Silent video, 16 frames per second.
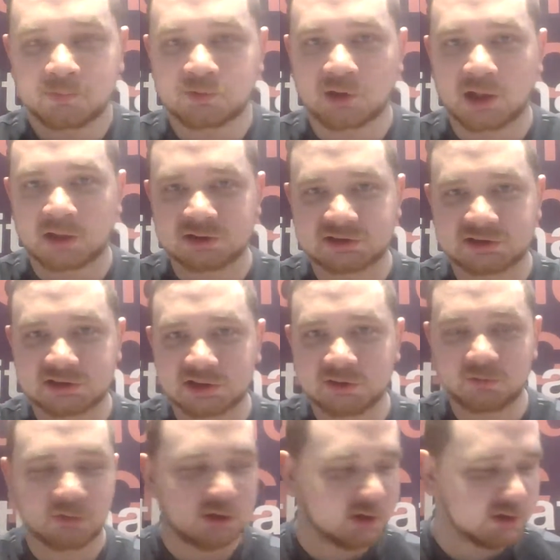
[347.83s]
try to
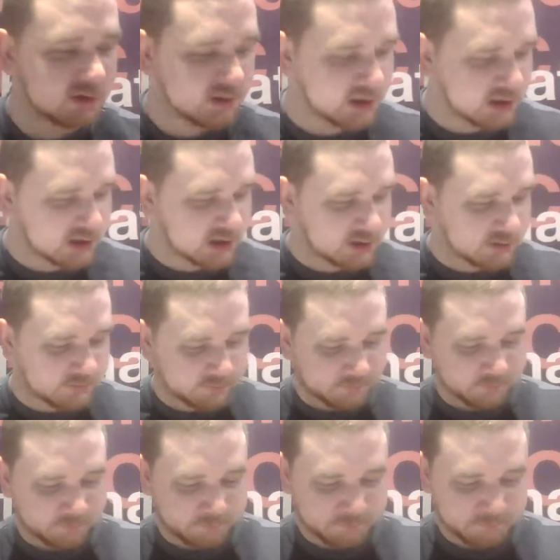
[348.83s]
sneak one in the um,
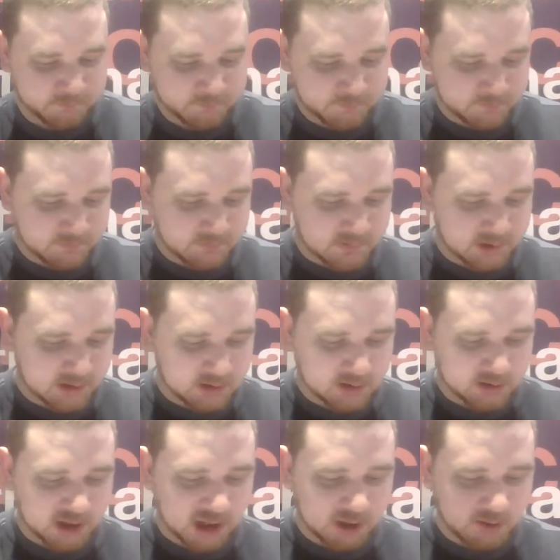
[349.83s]
uh,
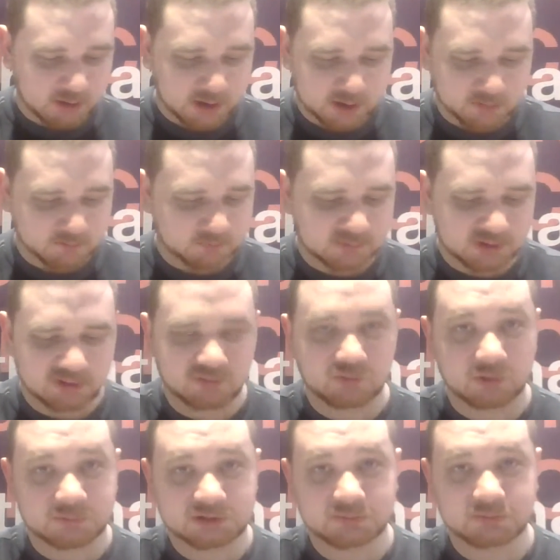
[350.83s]
uh, car, uh,
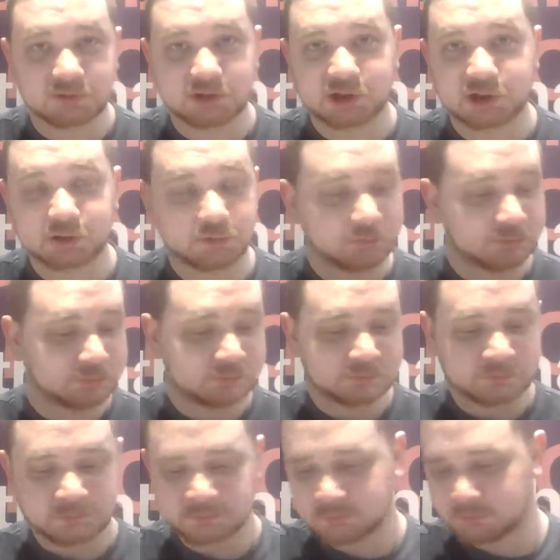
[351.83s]
description below.
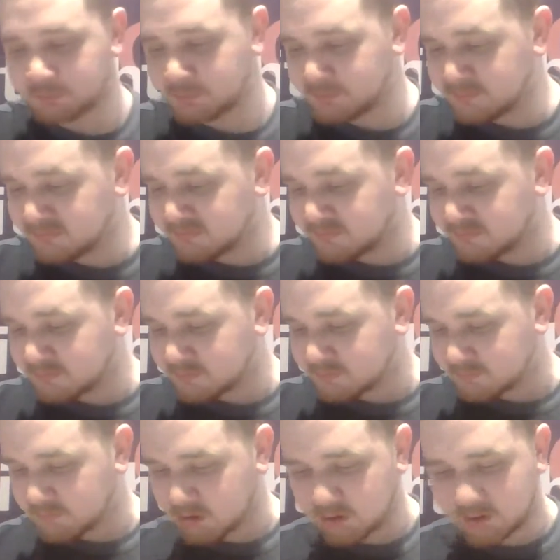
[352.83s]

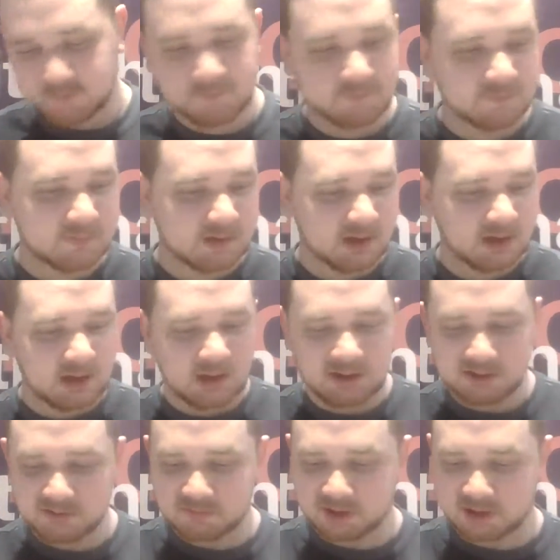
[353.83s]
But
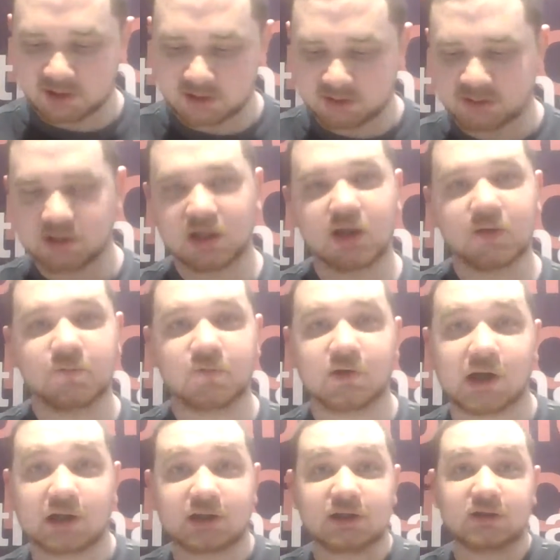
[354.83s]
anyway, if you
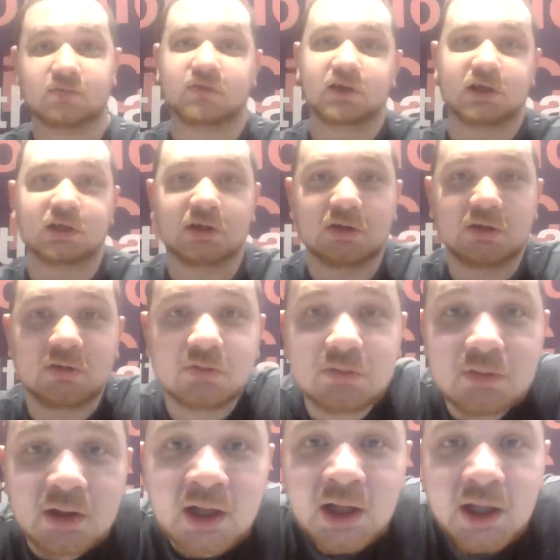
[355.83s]
like this video,
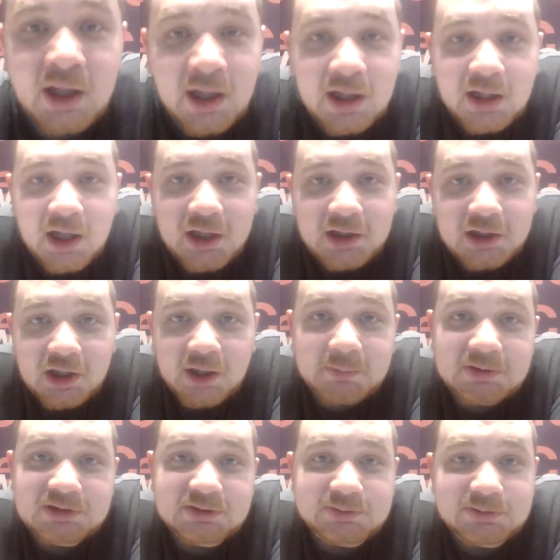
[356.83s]
like,
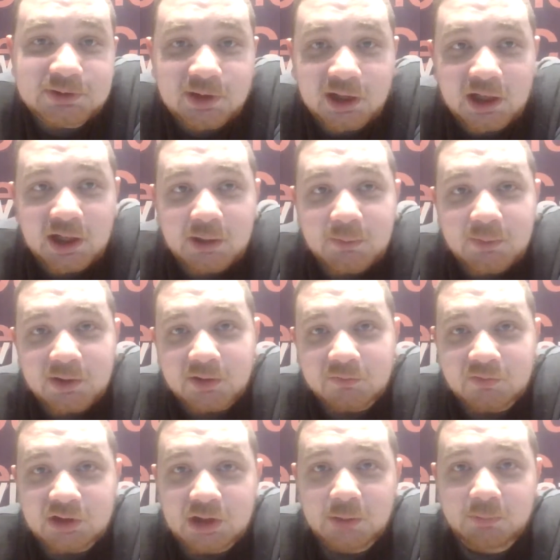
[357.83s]
comment, subscribe, and
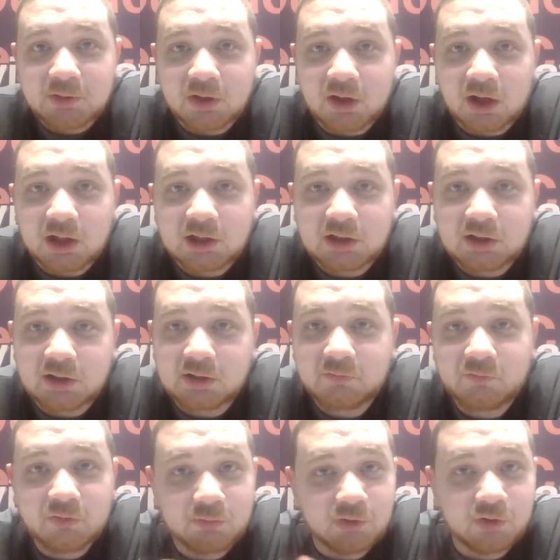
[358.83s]
ring that bell icon
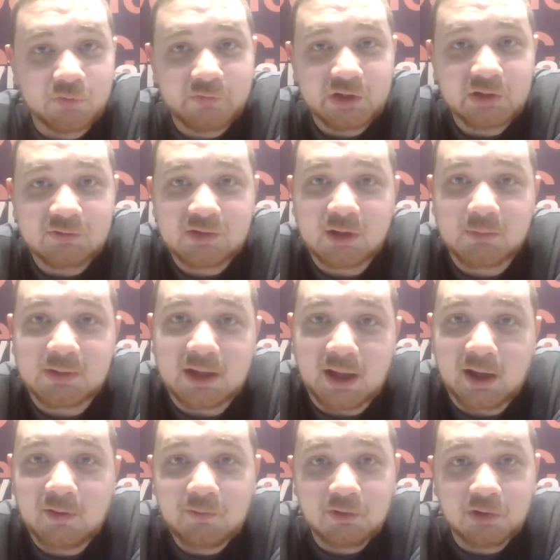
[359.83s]
for more videos coming
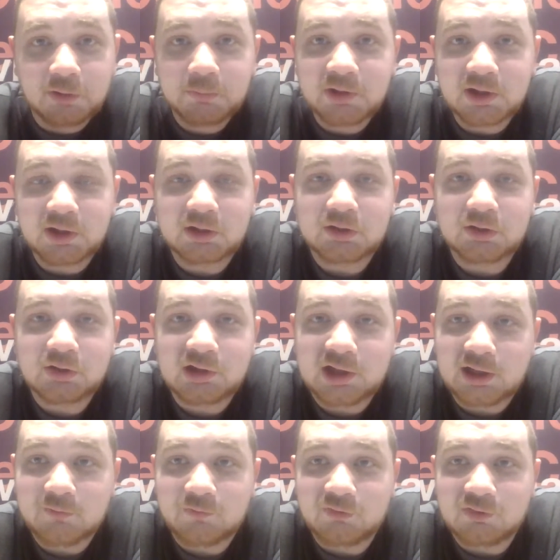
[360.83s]
out. Look, be on the
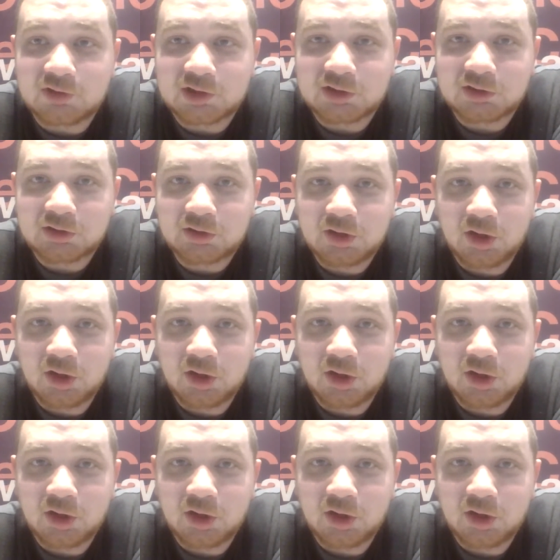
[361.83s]
lookout for the